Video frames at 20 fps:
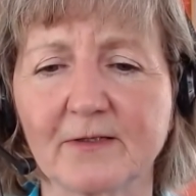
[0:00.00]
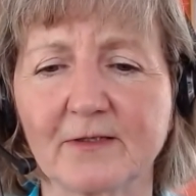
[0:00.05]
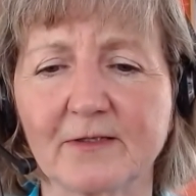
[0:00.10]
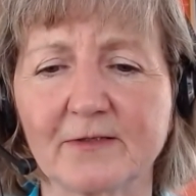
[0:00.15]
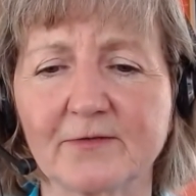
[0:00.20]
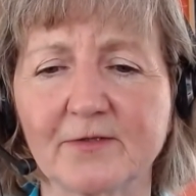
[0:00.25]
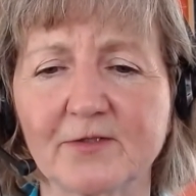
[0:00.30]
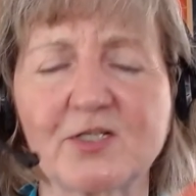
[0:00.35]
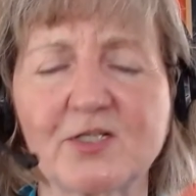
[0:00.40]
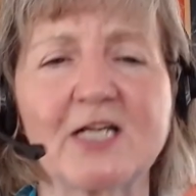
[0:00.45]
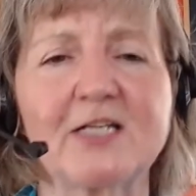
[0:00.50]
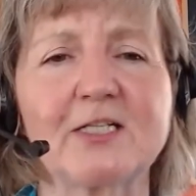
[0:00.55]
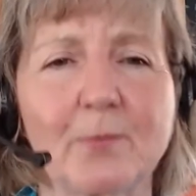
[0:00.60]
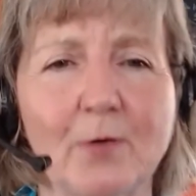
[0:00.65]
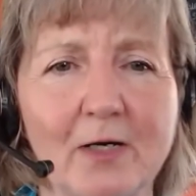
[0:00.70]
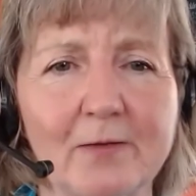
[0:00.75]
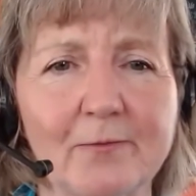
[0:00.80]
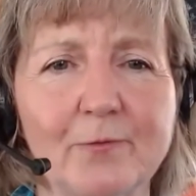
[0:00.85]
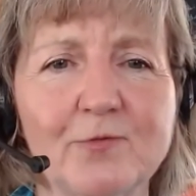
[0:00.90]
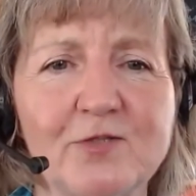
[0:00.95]
uh, the State
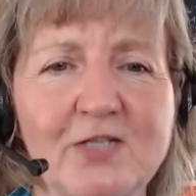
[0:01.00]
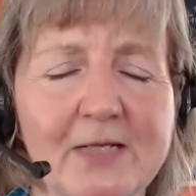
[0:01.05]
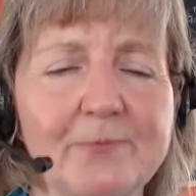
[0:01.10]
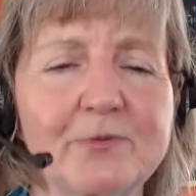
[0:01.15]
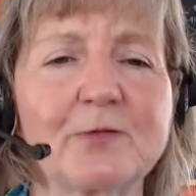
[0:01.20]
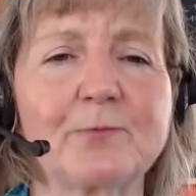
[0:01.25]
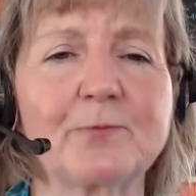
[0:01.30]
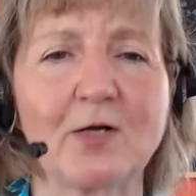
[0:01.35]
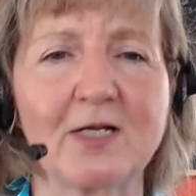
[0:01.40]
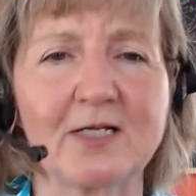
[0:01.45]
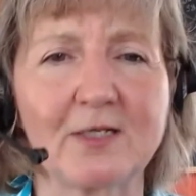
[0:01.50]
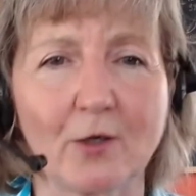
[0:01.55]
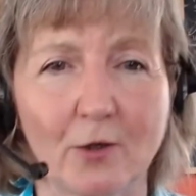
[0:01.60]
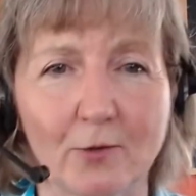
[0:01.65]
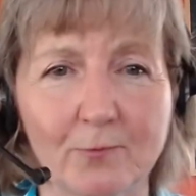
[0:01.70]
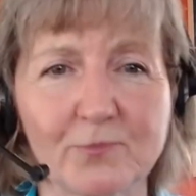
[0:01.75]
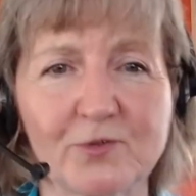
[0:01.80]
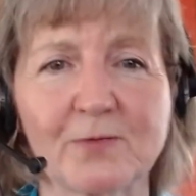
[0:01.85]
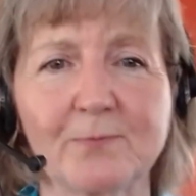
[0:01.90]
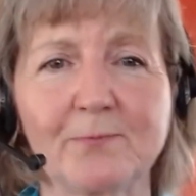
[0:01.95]
Department was able to bring
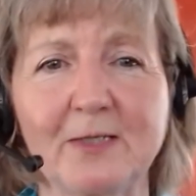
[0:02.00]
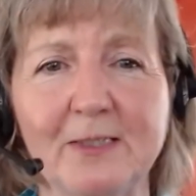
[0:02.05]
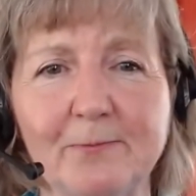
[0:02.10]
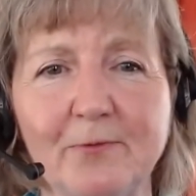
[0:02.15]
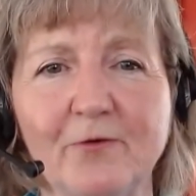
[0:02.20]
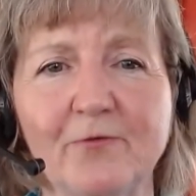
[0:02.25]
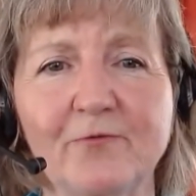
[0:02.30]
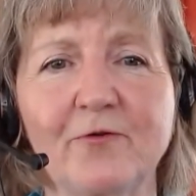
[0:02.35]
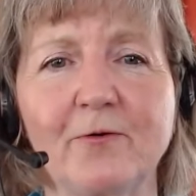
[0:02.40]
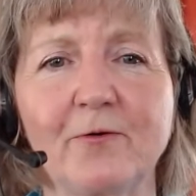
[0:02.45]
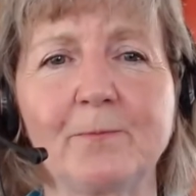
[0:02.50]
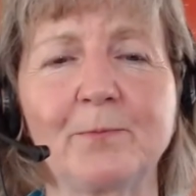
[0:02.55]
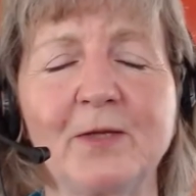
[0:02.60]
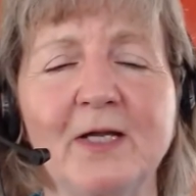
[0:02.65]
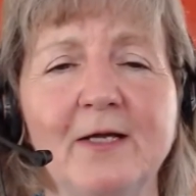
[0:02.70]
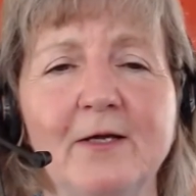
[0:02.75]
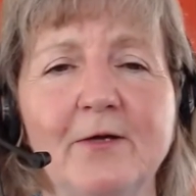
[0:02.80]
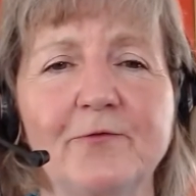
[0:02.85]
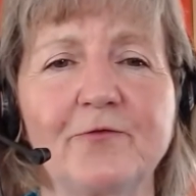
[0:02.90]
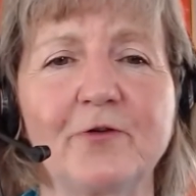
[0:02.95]
home some people from
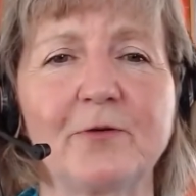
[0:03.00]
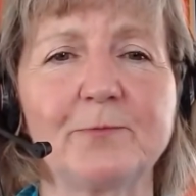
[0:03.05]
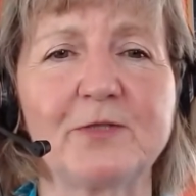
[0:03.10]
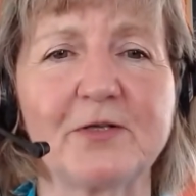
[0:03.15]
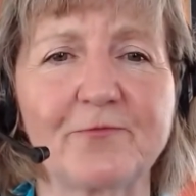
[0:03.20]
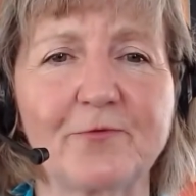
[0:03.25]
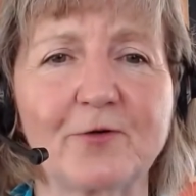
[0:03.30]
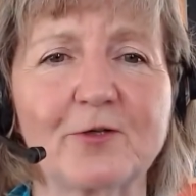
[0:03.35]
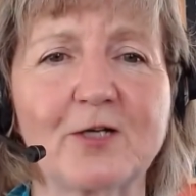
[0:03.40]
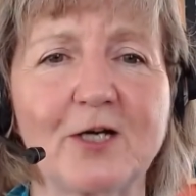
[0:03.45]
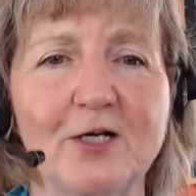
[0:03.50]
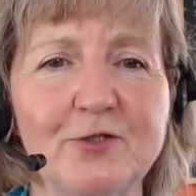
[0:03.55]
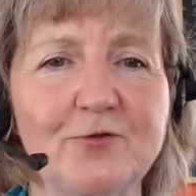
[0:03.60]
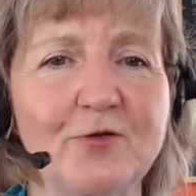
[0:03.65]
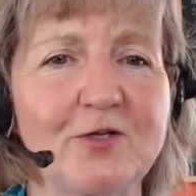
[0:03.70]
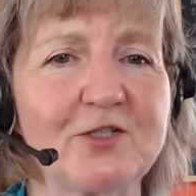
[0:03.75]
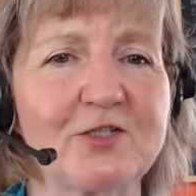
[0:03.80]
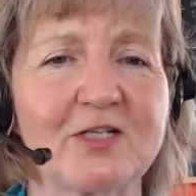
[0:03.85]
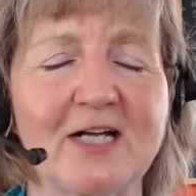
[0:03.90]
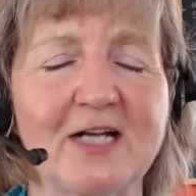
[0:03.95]
from different
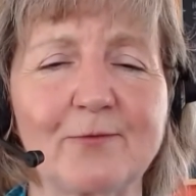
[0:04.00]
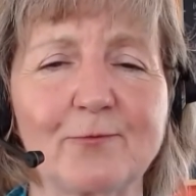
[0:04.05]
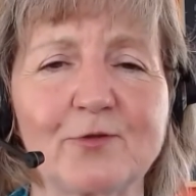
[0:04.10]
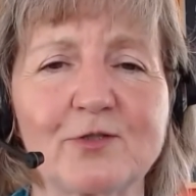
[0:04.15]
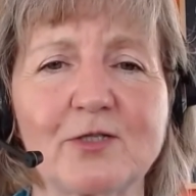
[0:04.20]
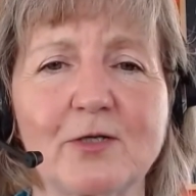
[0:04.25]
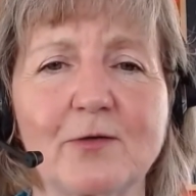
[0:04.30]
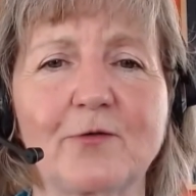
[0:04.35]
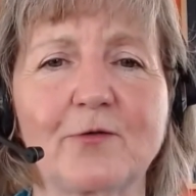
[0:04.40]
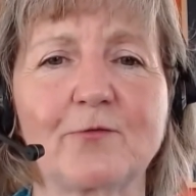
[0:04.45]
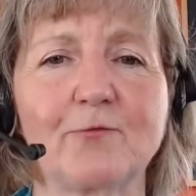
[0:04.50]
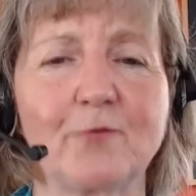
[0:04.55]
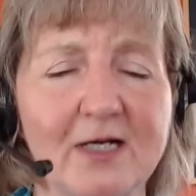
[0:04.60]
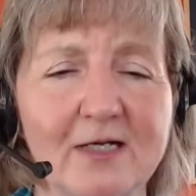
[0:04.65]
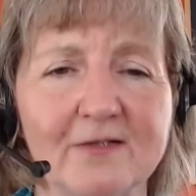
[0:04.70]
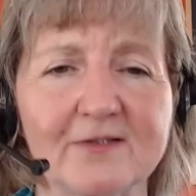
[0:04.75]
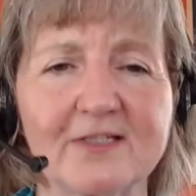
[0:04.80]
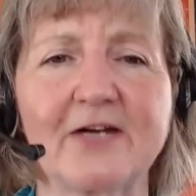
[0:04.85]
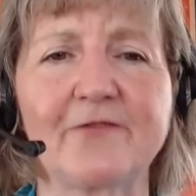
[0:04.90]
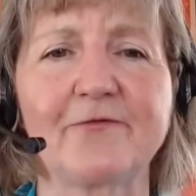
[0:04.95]
countries, and I was
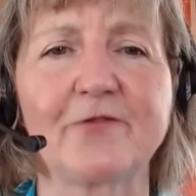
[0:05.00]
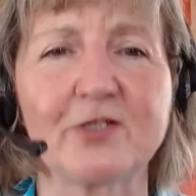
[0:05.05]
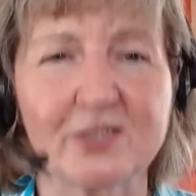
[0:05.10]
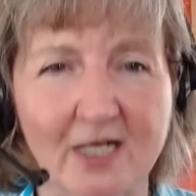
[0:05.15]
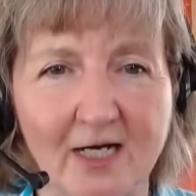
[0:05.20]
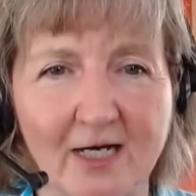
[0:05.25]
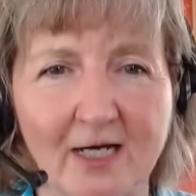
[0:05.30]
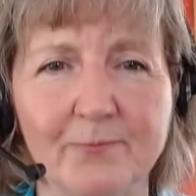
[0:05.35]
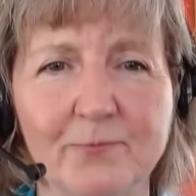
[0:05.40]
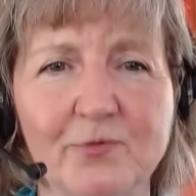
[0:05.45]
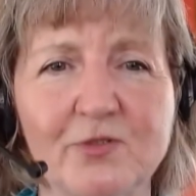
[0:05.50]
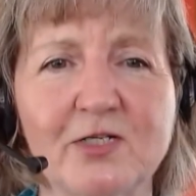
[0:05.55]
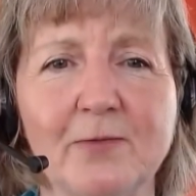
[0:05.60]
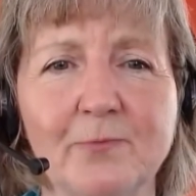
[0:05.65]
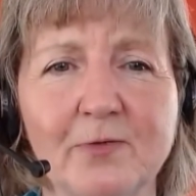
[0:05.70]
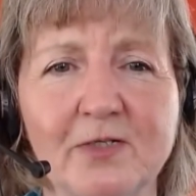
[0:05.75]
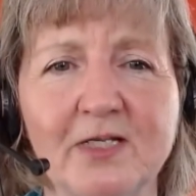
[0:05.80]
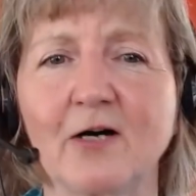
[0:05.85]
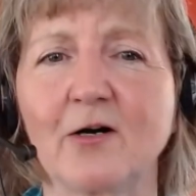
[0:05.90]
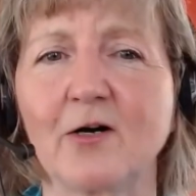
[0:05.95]
thrilled every time
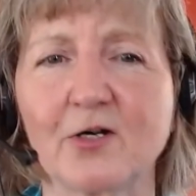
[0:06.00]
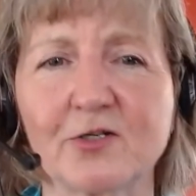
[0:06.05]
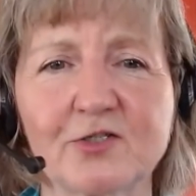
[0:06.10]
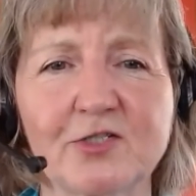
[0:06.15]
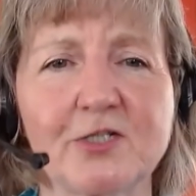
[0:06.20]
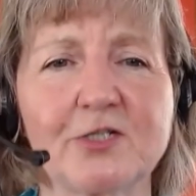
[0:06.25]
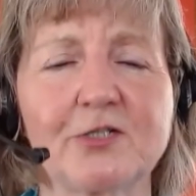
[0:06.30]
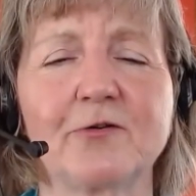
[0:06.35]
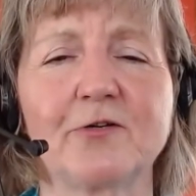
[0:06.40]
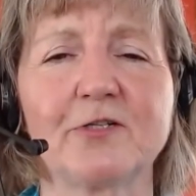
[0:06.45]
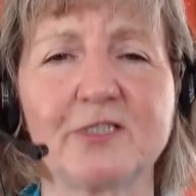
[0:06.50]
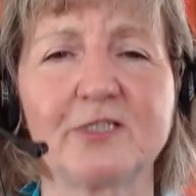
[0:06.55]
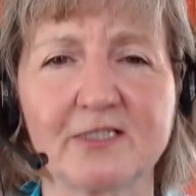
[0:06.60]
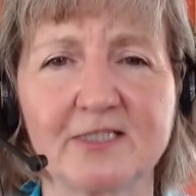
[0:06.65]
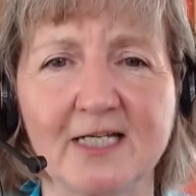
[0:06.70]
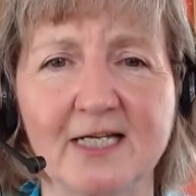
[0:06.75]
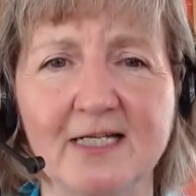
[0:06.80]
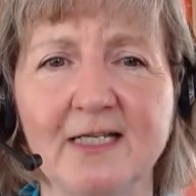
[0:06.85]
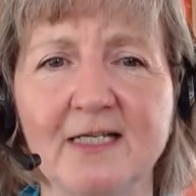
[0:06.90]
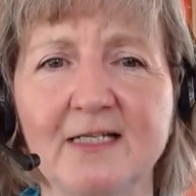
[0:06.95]
somebody, a hostage or a
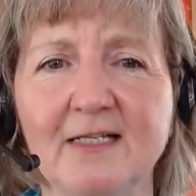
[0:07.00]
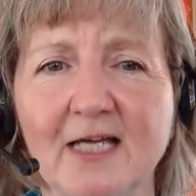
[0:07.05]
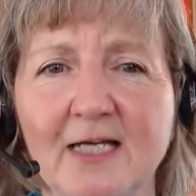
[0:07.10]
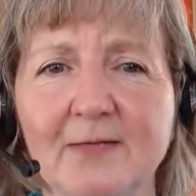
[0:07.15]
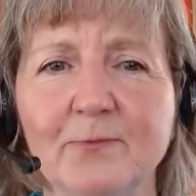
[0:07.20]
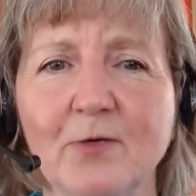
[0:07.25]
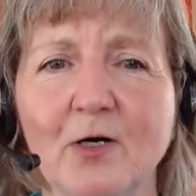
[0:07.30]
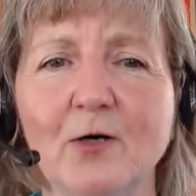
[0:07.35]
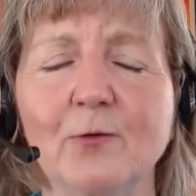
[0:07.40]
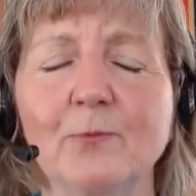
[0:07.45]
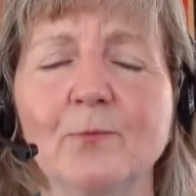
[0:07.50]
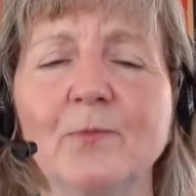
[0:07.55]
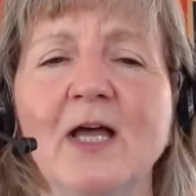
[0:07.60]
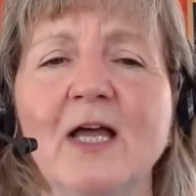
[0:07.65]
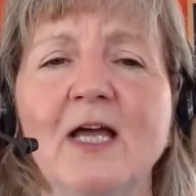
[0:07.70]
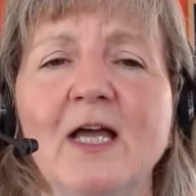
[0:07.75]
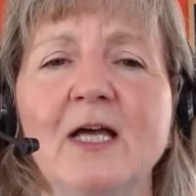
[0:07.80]
detainee, came home.